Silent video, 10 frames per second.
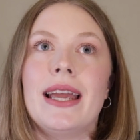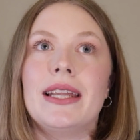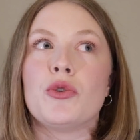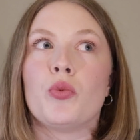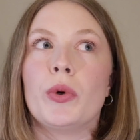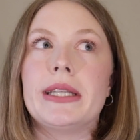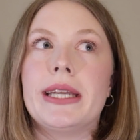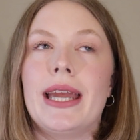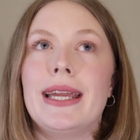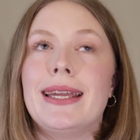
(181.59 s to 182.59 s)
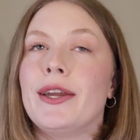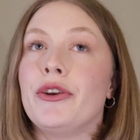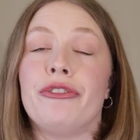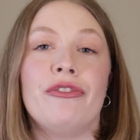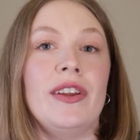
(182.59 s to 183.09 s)
It's really a get
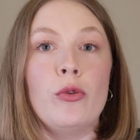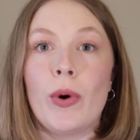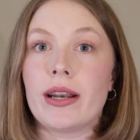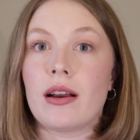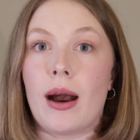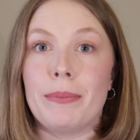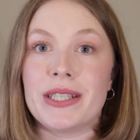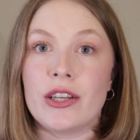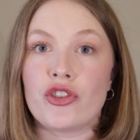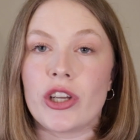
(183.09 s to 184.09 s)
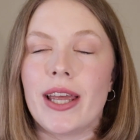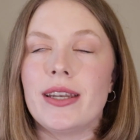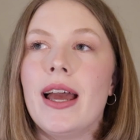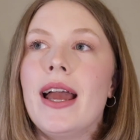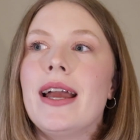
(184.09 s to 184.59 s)
your feet wet
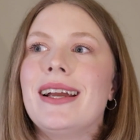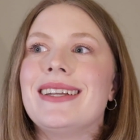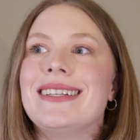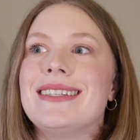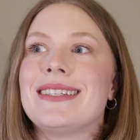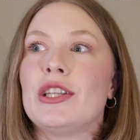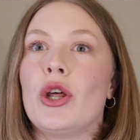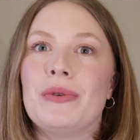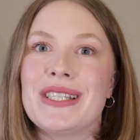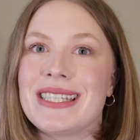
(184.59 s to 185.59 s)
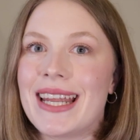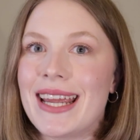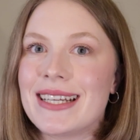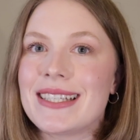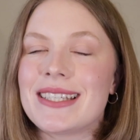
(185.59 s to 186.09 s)
competition. It's low
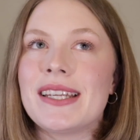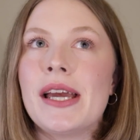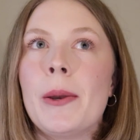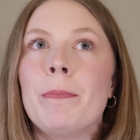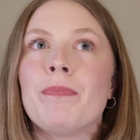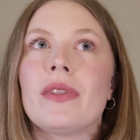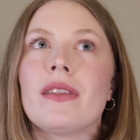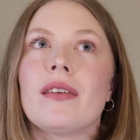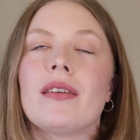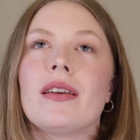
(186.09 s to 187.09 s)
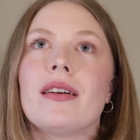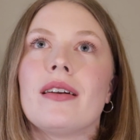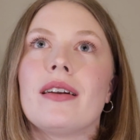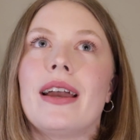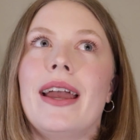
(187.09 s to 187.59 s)
stakes.
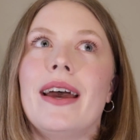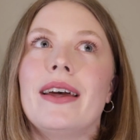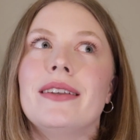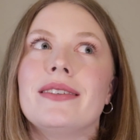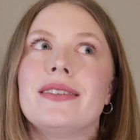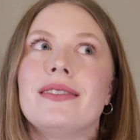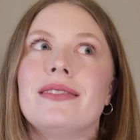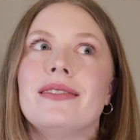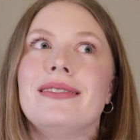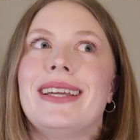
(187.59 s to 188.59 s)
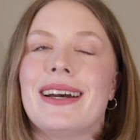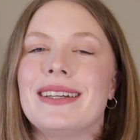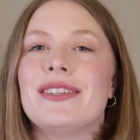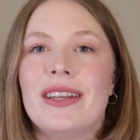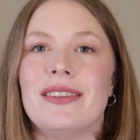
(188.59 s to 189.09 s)
And yeah,
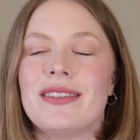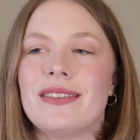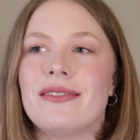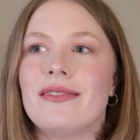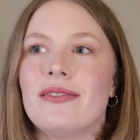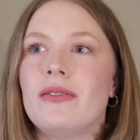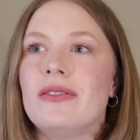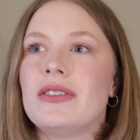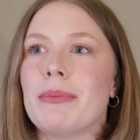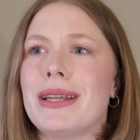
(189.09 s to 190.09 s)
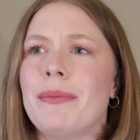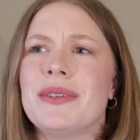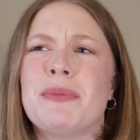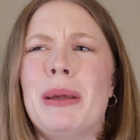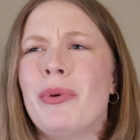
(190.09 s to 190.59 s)
it's
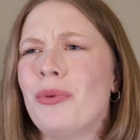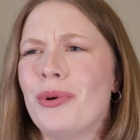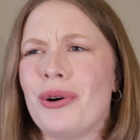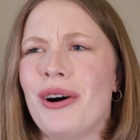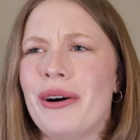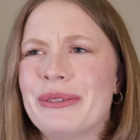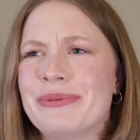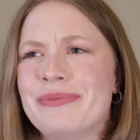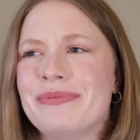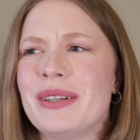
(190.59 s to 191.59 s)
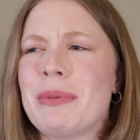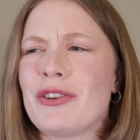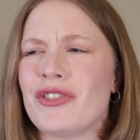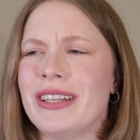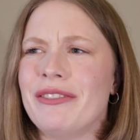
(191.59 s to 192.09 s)
sometimes people will call,
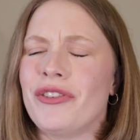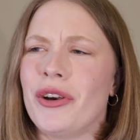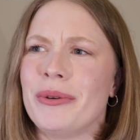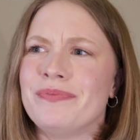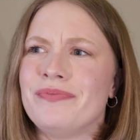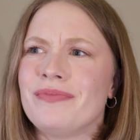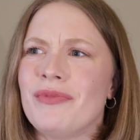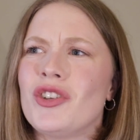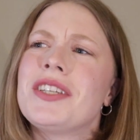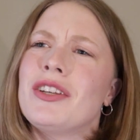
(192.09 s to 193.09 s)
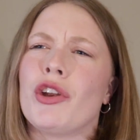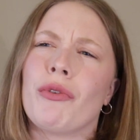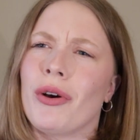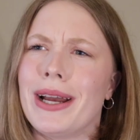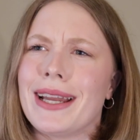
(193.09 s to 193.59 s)
especially for just in
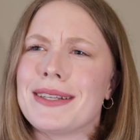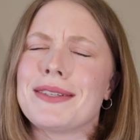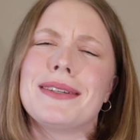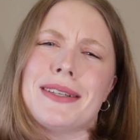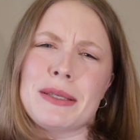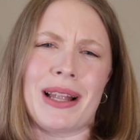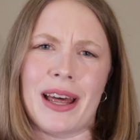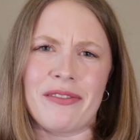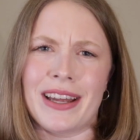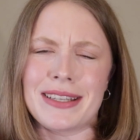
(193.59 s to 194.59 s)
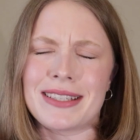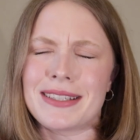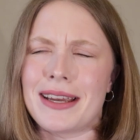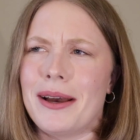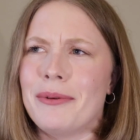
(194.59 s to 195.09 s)
general, I guess, it is Splat
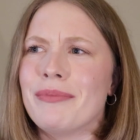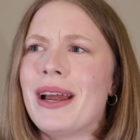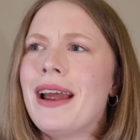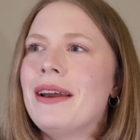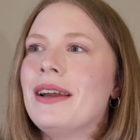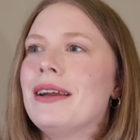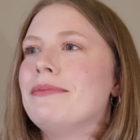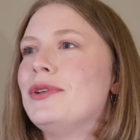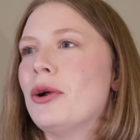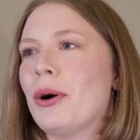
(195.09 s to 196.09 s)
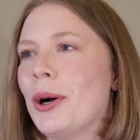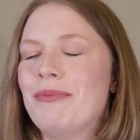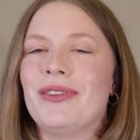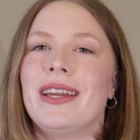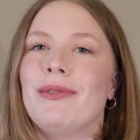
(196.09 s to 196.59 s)
Fest.
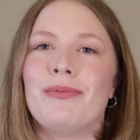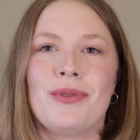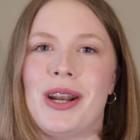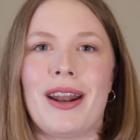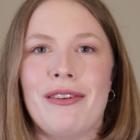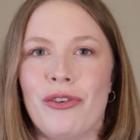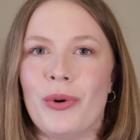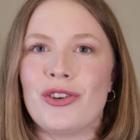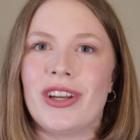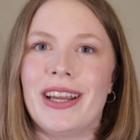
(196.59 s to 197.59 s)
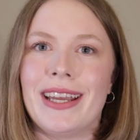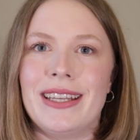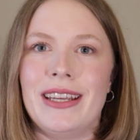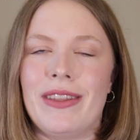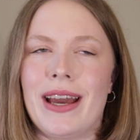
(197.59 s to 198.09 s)
Hopefully we're not ever wishing
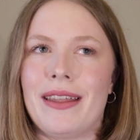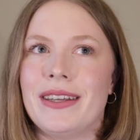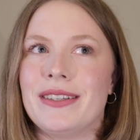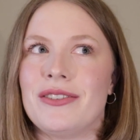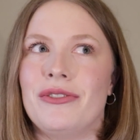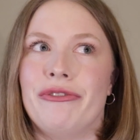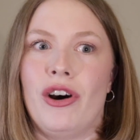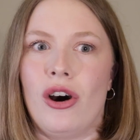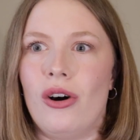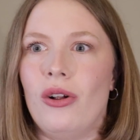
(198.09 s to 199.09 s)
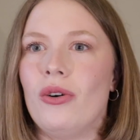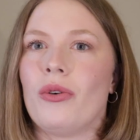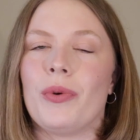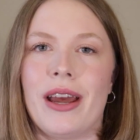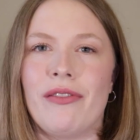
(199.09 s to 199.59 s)
any of the athletes to fall
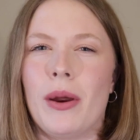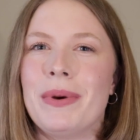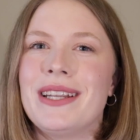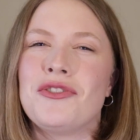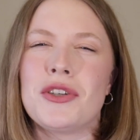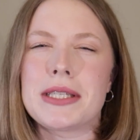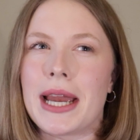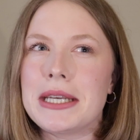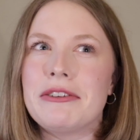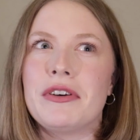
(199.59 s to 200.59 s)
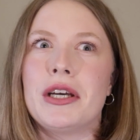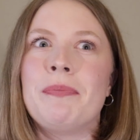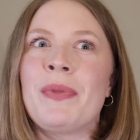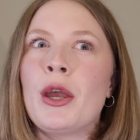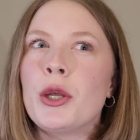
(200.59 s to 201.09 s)
or whatever, but it's just kind of
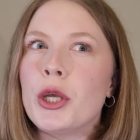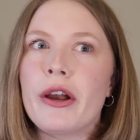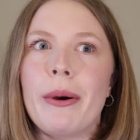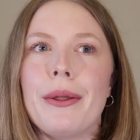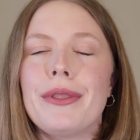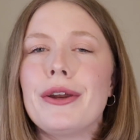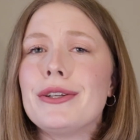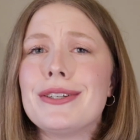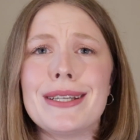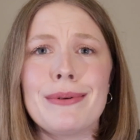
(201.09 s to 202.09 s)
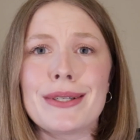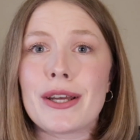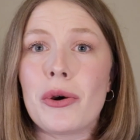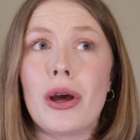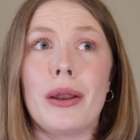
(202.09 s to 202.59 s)
you go out there and you see what's
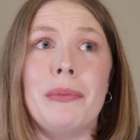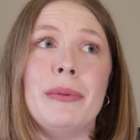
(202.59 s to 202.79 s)
going on.